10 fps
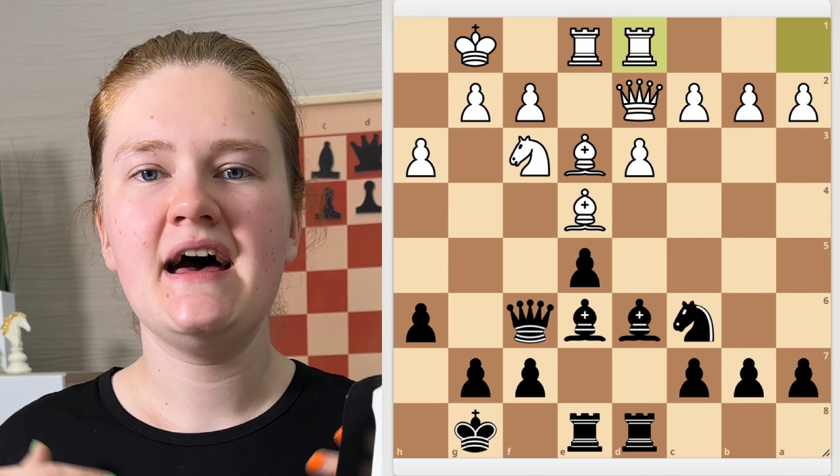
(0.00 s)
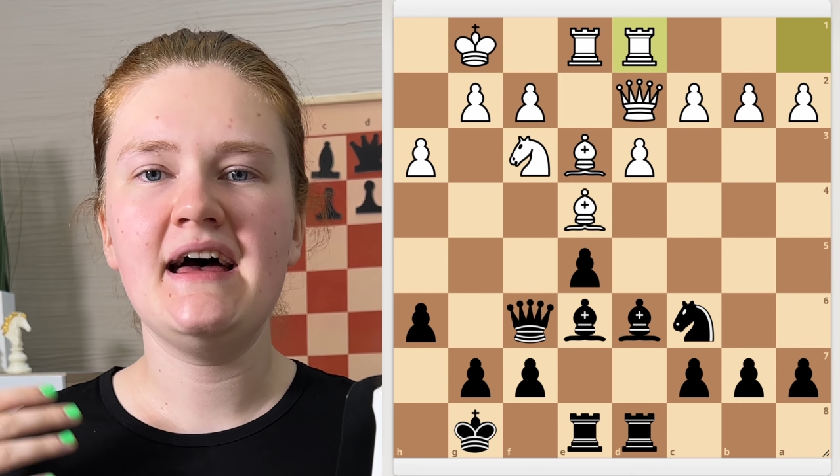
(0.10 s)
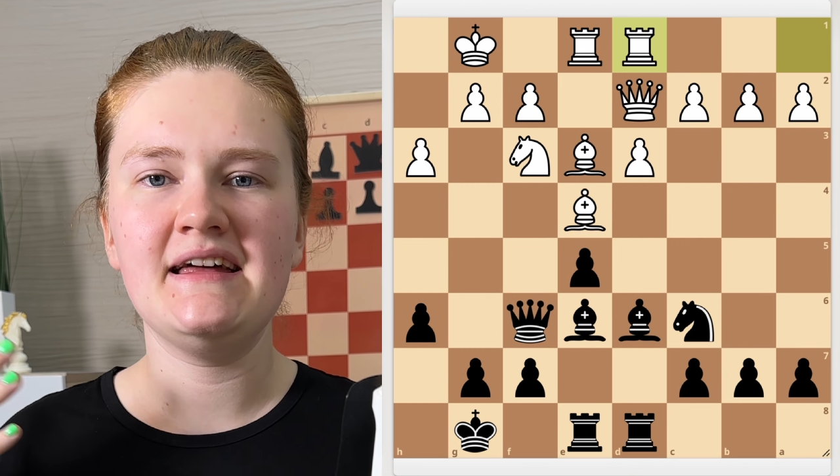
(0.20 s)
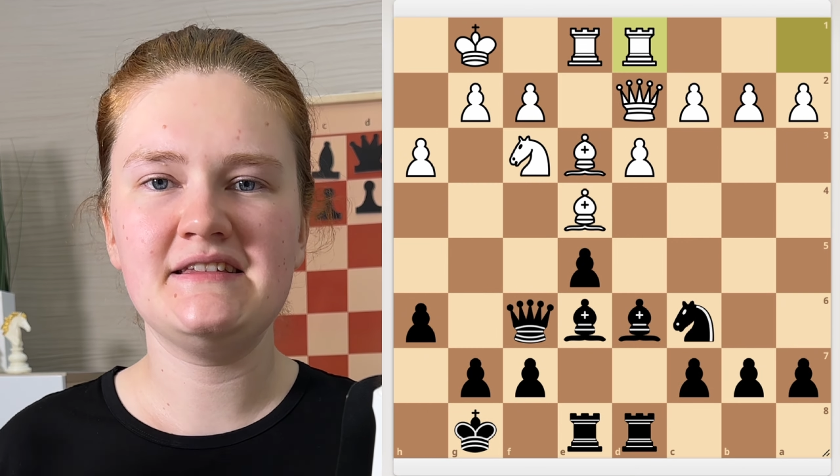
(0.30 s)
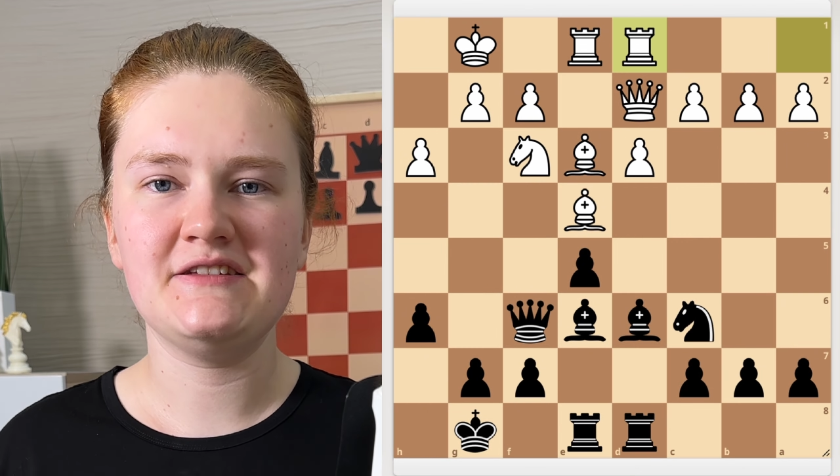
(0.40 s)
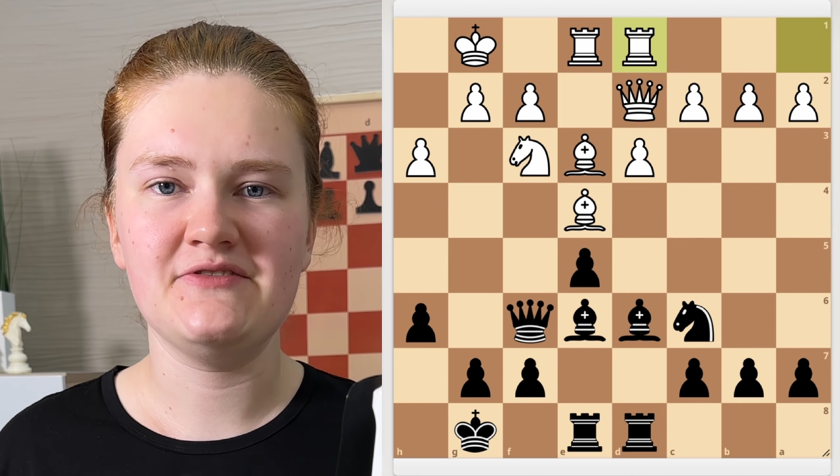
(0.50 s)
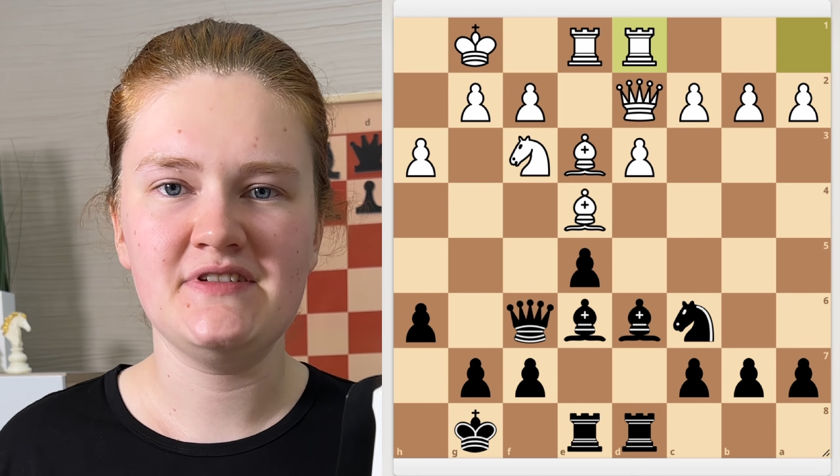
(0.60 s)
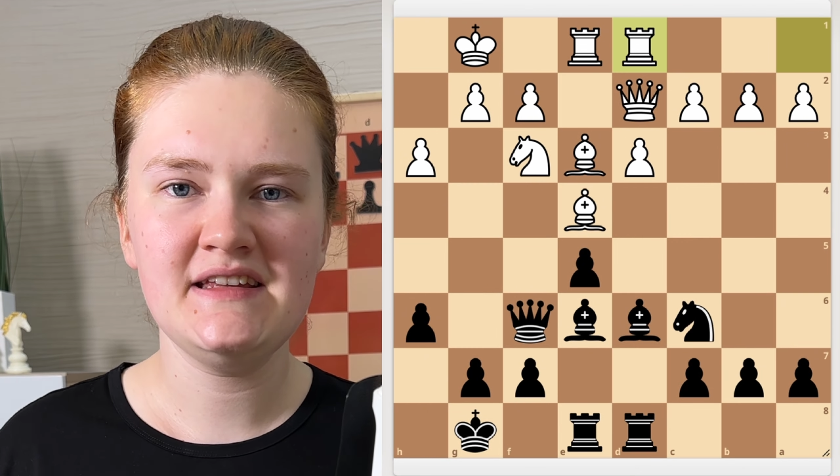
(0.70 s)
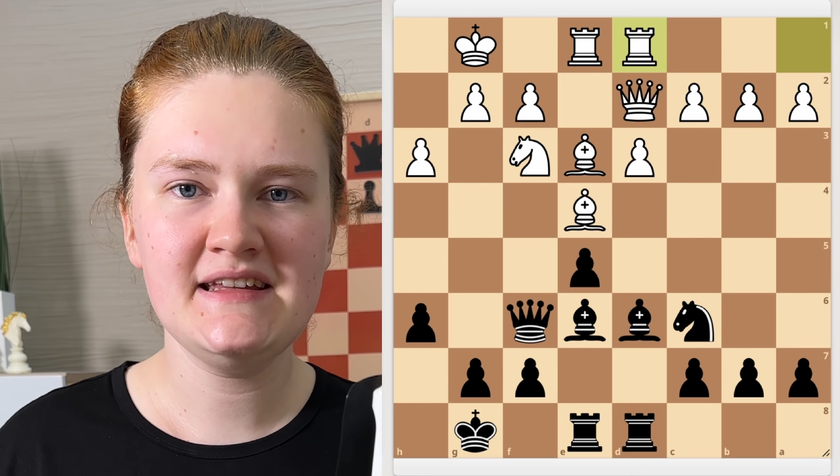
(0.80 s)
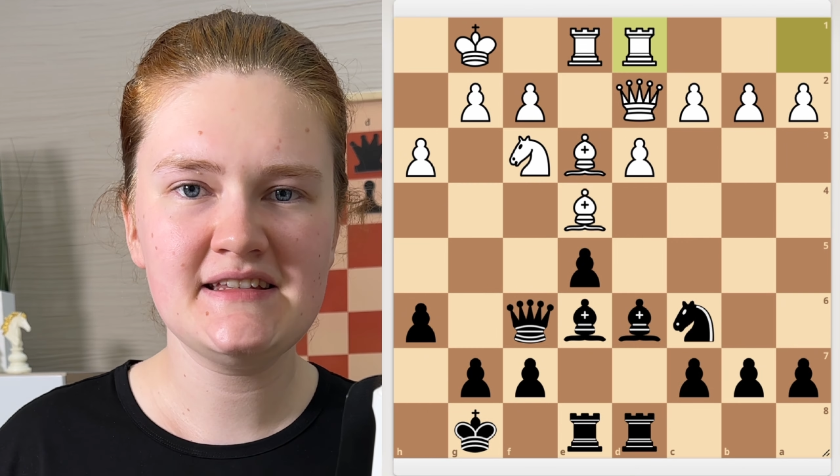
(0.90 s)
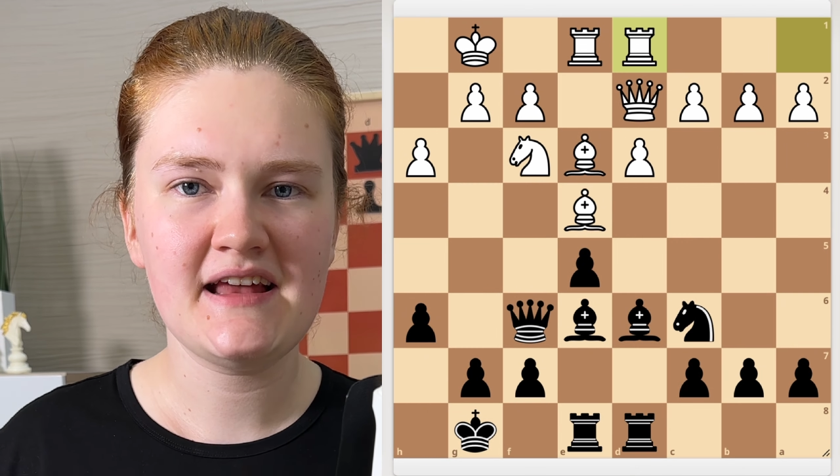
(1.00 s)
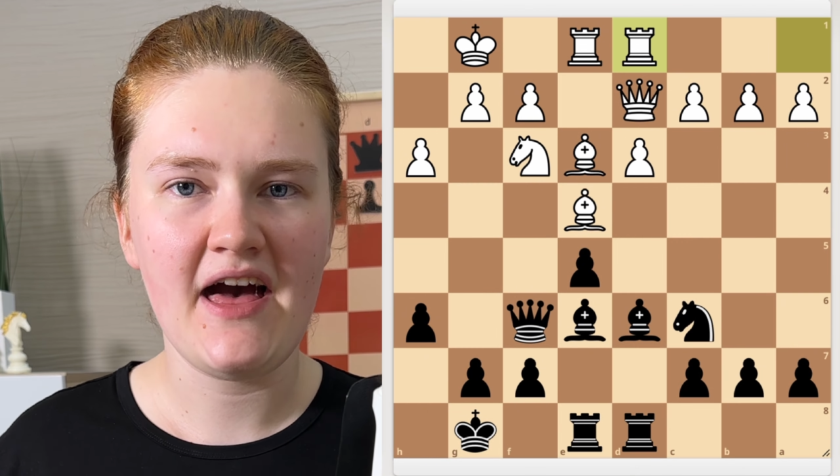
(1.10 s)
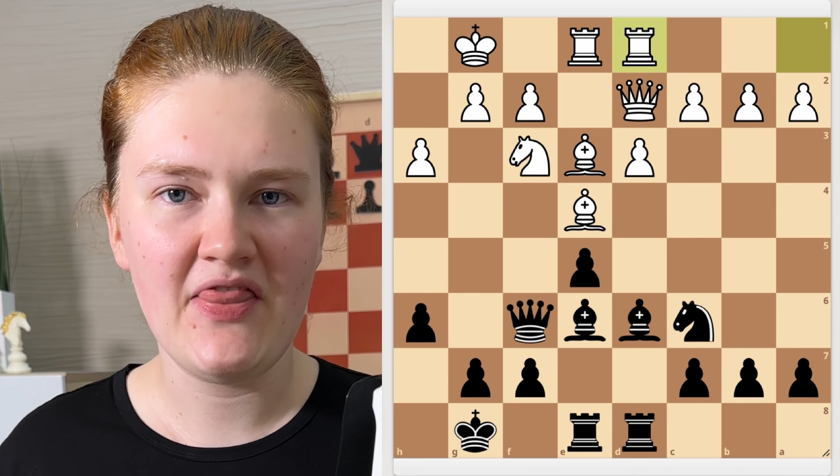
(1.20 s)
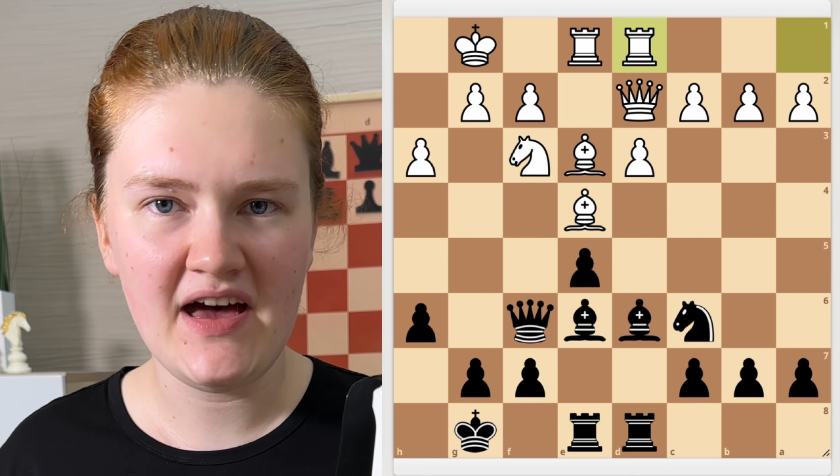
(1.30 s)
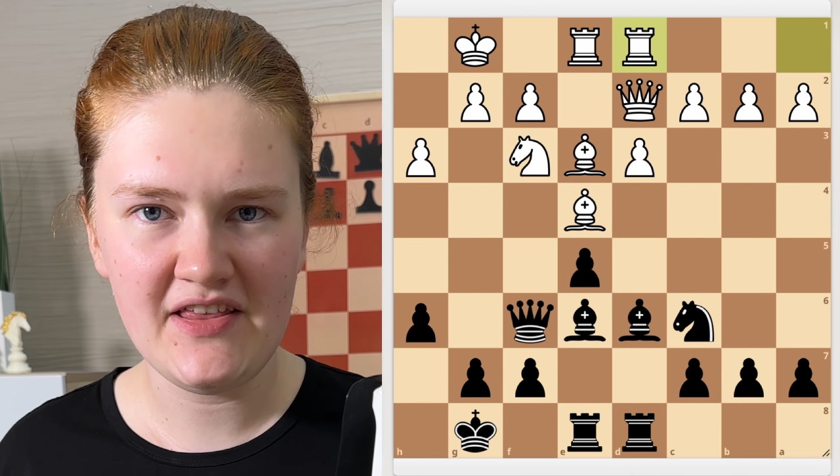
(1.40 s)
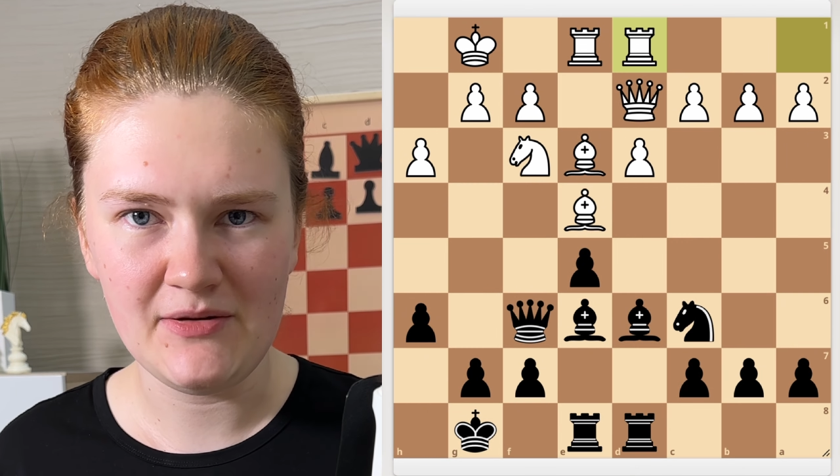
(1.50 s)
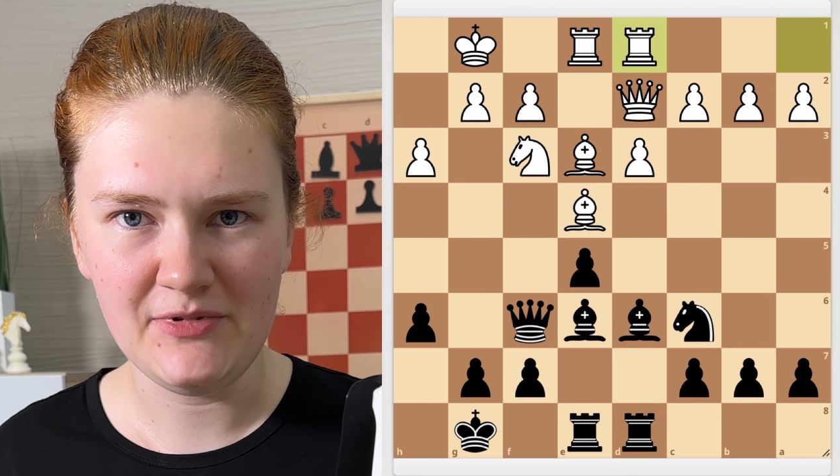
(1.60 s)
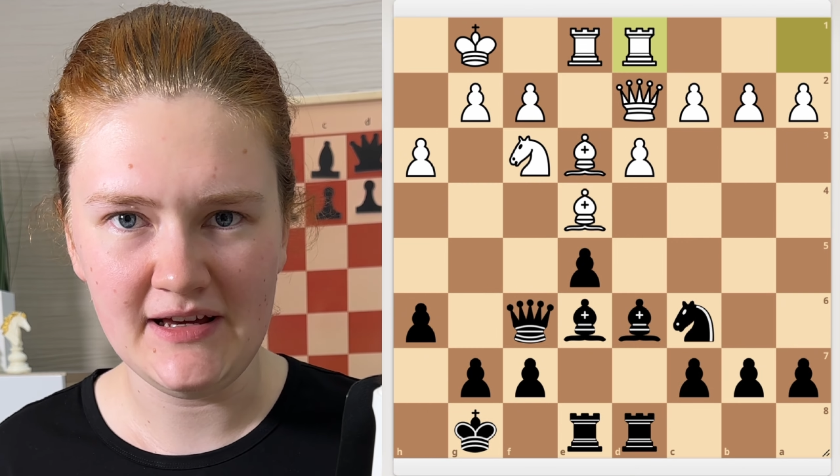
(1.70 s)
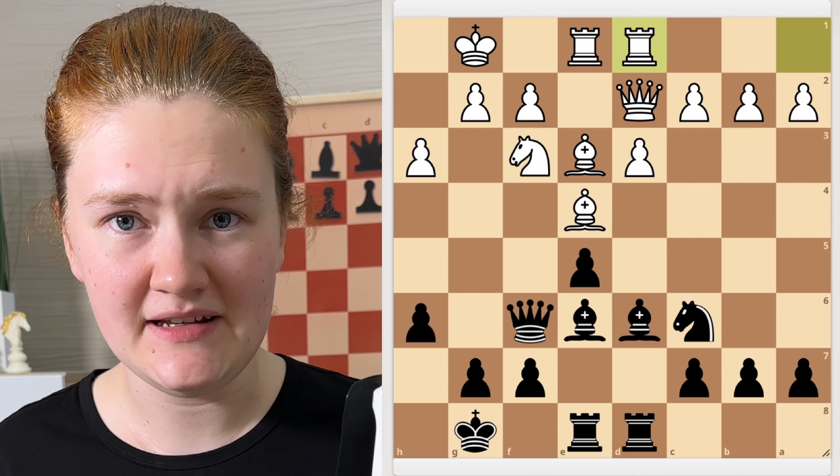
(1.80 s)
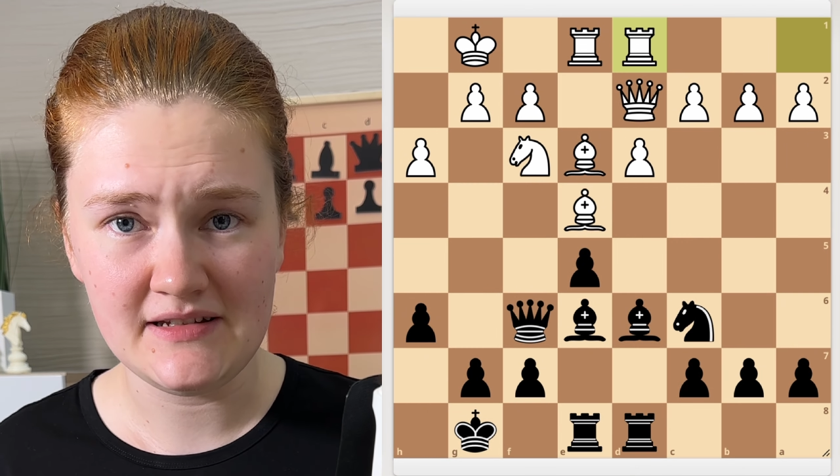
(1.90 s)
and you need another
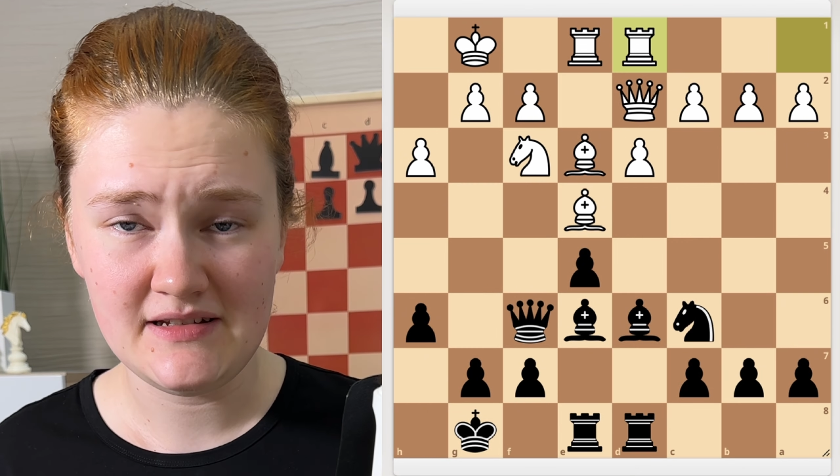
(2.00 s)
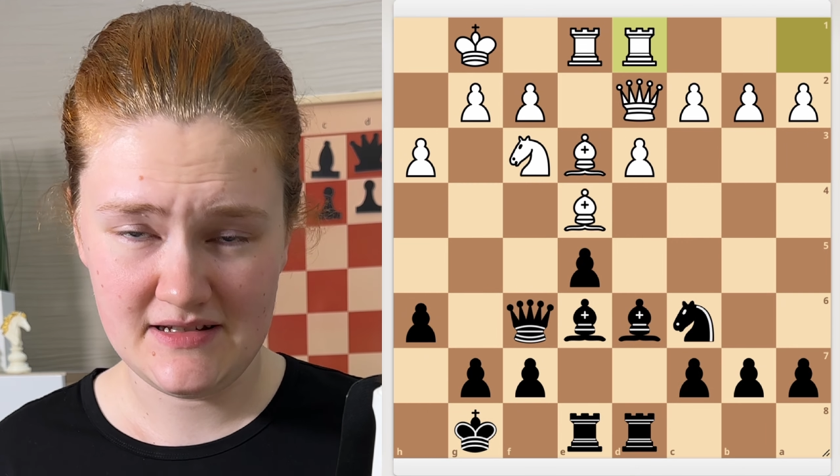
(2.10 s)
plan.